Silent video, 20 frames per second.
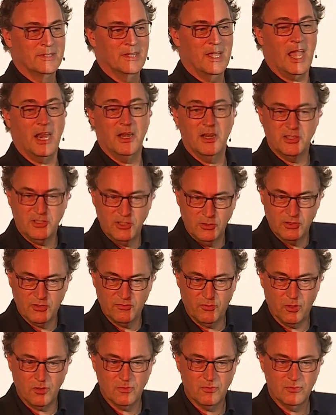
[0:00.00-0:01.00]
and is
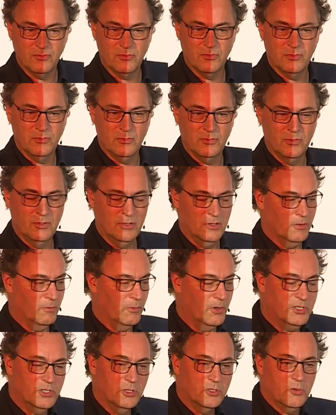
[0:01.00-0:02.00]
useful.
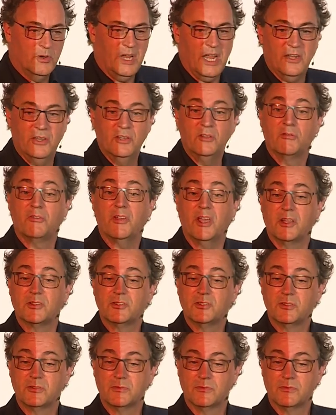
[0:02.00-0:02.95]
We should create new things.